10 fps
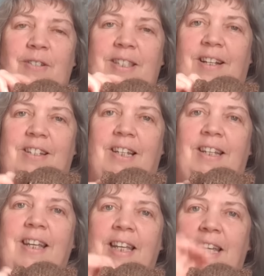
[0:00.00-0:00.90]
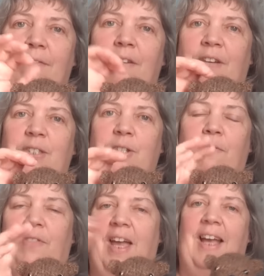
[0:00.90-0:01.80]
Is actually, even if I
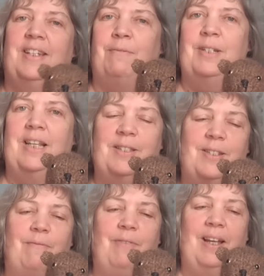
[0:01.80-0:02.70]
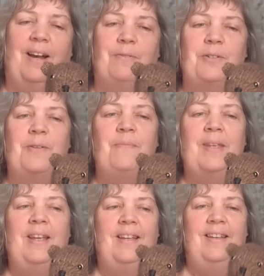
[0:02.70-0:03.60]
stuff the head, I would take the stuffing out.
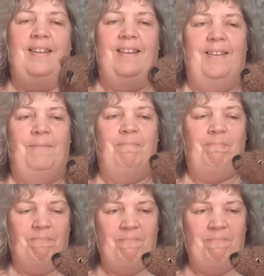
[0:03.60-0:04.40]
And